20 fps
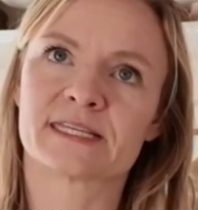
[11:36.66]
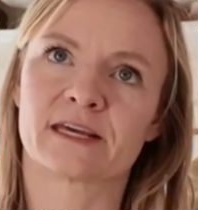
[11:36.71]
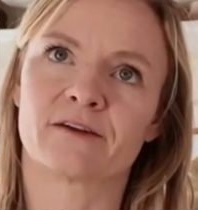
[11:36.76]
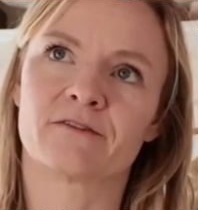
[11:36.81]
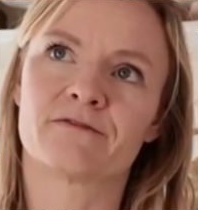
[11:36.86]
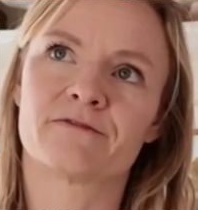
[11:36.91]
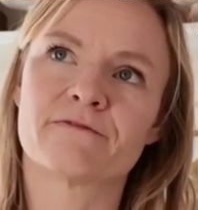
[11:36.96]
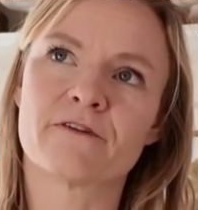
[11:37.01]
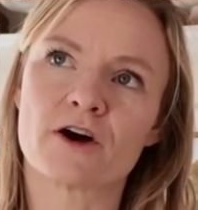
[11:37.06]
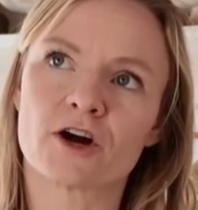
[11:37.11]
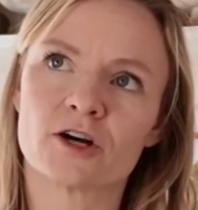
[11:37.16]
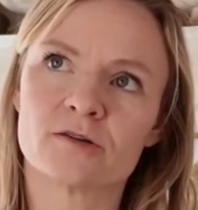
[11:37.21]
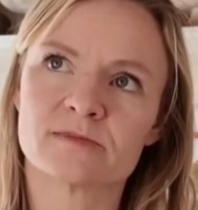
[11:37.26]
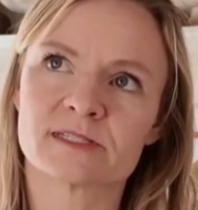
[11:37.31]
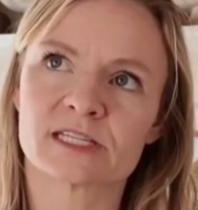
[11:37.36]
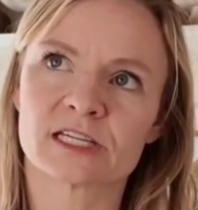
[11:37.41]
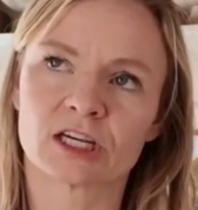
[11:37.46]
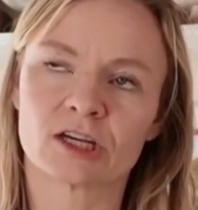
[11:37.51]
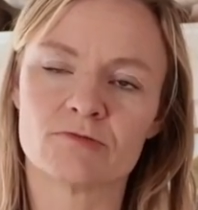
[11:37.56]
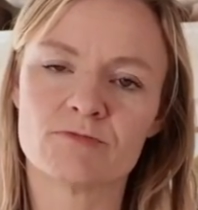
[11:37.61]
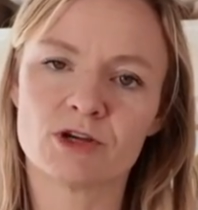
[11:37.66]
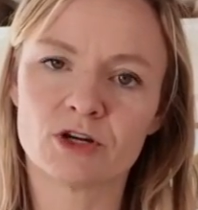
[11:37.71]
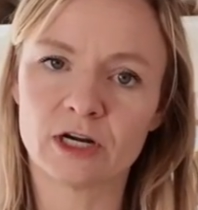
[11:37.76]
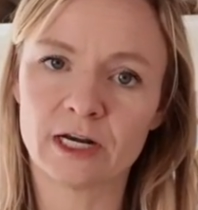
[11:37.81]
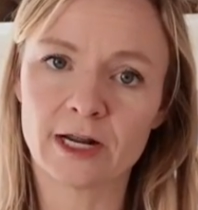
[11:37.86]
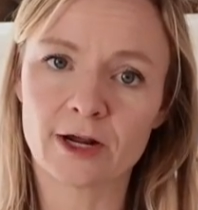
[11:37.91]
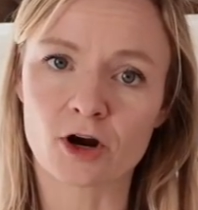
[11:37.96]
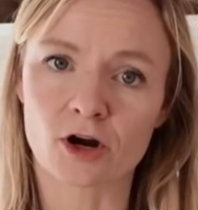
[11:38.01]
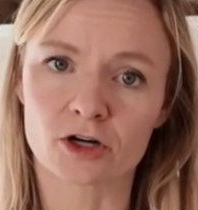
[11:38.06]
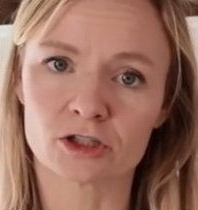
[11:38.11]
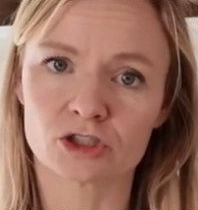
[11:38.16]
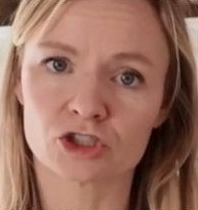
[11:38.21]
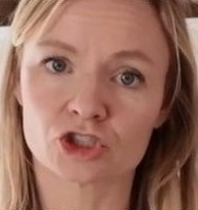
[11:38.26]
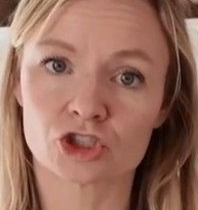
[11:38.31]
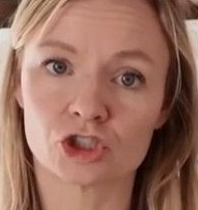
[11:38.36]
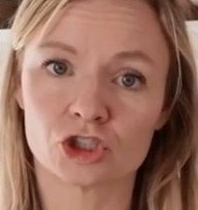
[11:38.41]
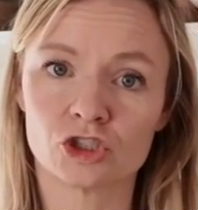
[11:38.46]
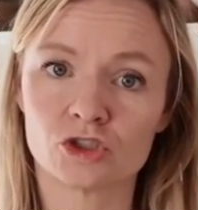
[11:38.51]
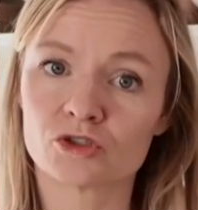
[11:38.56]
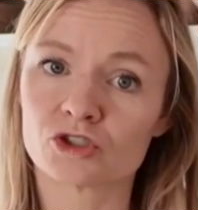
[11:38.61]
farms and community gardens
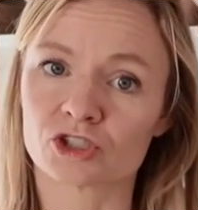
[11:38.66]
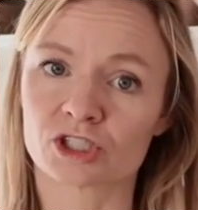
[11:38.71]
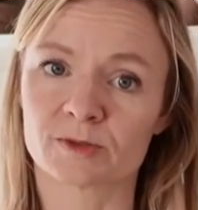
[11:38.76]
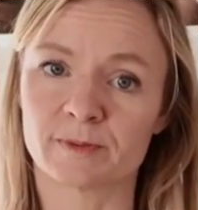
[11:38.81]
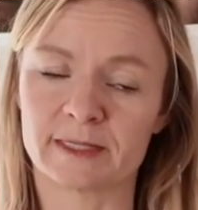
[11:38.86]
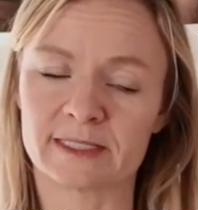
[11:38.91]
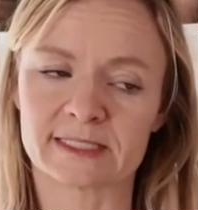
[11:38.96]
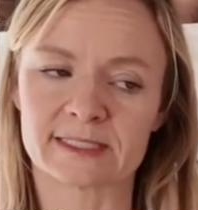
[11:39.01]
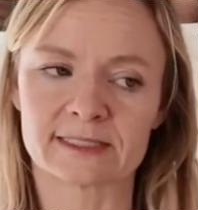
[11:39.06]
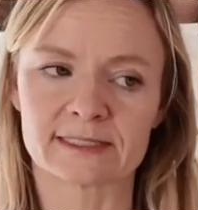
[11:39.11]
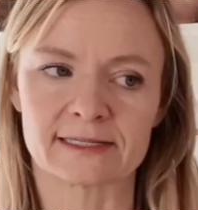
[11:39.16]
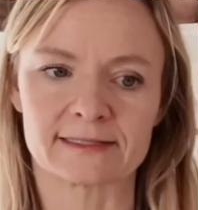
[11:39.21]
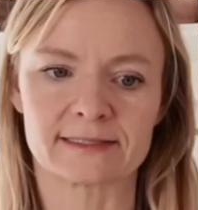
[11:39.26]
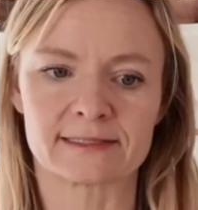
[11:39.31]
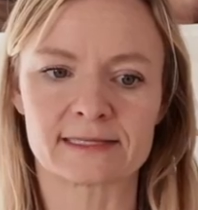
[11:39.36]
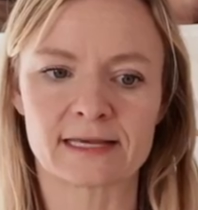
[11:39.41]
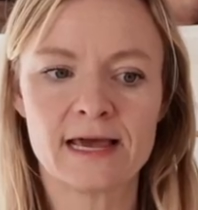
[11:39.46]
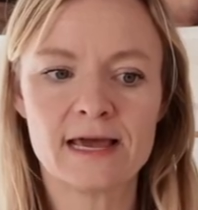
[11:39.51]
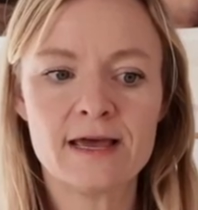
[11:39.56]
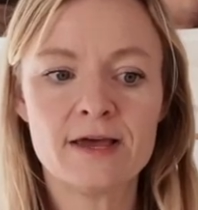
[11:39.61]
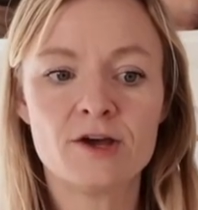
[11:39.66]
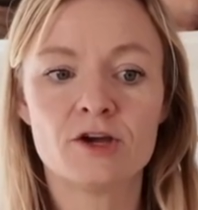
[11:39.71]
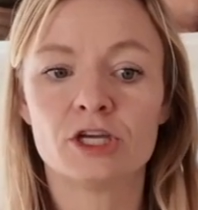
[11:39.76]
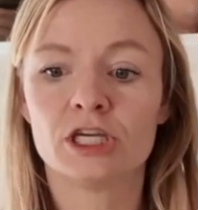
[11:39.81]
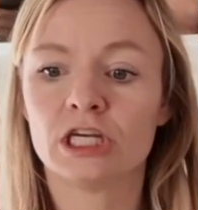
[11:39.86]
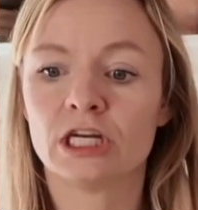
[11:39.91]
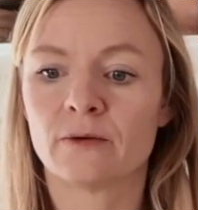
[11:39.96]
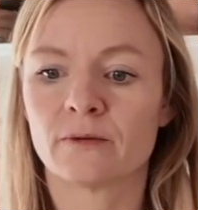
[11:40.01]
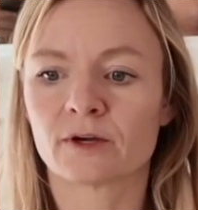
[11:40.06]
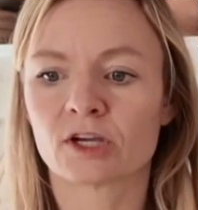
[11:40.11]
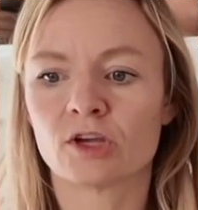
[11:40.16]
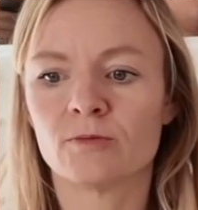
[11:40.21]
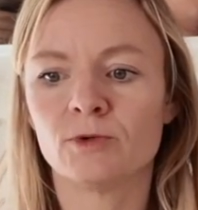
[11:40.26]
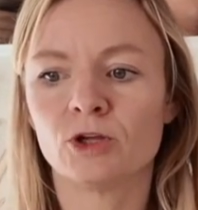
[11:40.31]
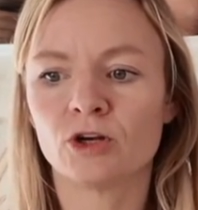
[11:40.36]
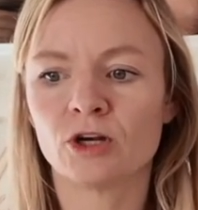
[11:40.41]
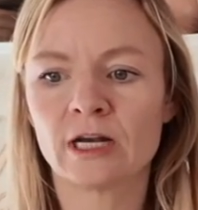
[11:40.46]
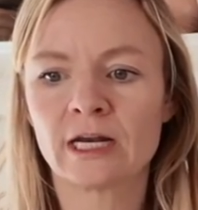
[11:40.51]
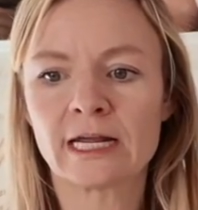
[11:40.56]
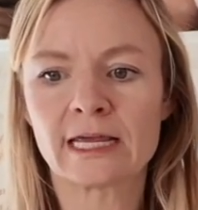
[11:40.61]
should use their spaces as, you know, a
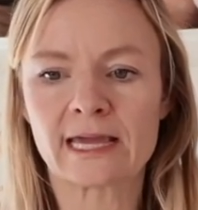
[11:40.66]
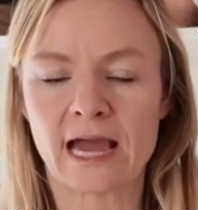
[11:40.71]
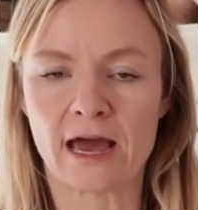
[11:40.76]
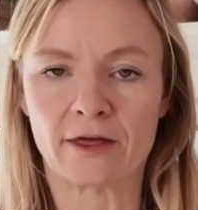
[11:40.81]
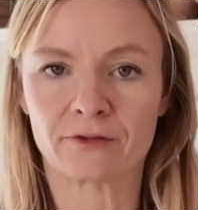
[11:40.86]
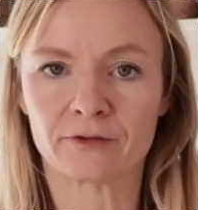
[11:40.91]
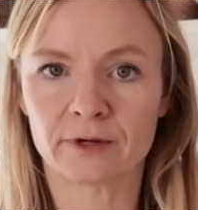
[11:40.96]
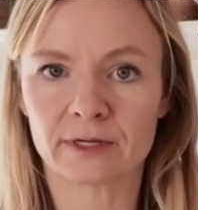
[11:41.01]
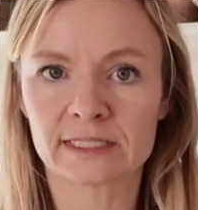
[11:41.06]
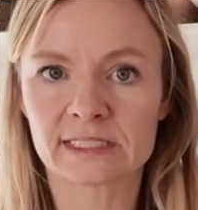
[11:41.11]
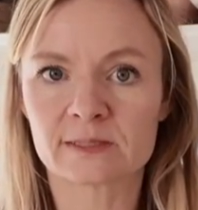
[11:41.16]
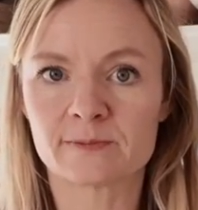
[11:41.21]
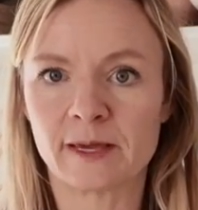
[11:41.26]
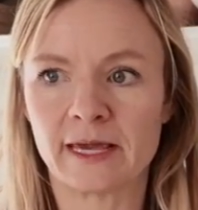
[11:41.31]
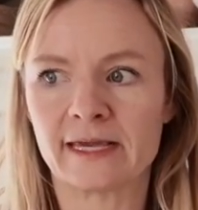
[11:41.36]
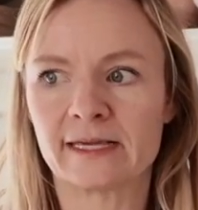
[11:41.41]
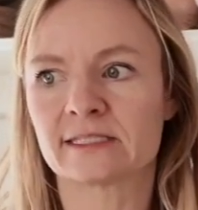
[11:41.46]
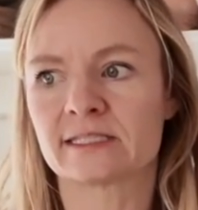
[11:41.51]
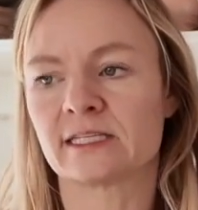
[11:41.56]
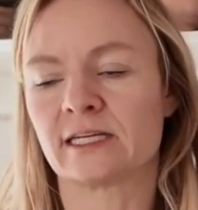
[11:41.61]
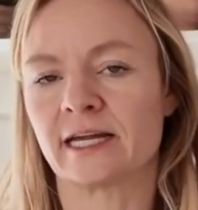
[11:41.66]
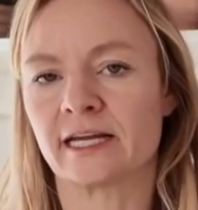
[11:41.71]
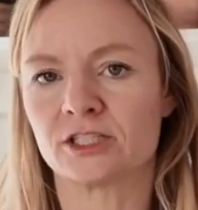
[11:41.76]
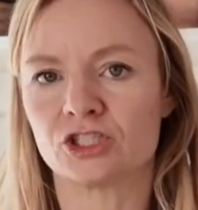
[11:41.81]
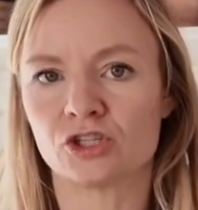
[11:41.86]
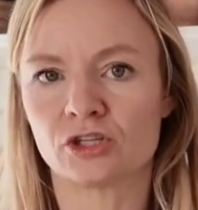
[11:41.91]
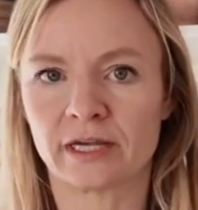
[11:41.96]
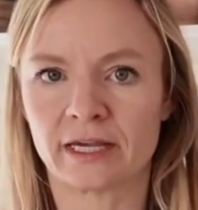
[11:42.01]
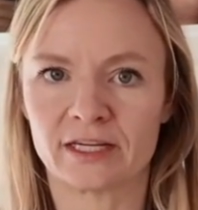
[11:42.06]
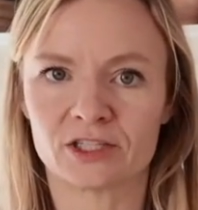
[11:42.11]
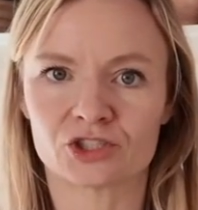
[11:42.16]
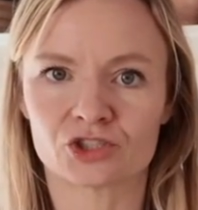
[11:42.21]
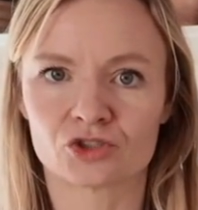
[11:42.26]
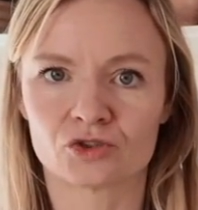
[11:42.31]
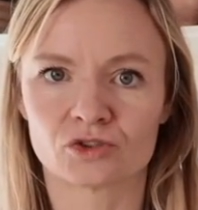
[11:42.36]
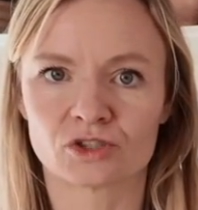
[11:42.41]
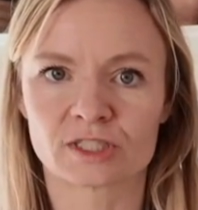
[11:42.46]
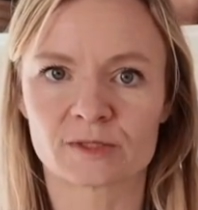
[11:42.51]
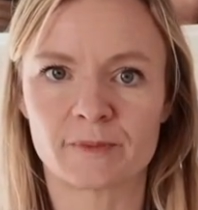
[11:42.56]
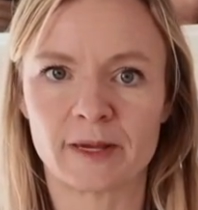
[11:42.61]
community gathering space, an
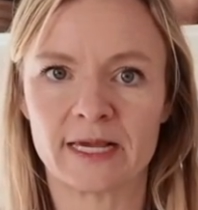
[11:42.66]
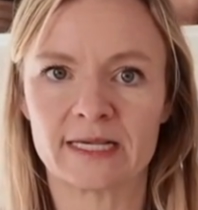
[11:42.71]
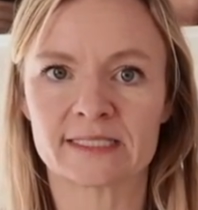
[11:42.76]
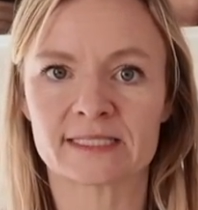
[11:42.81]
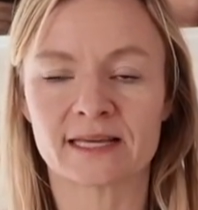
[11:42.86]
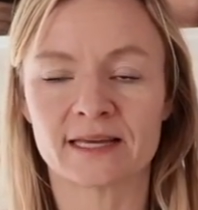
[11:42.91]
educational space.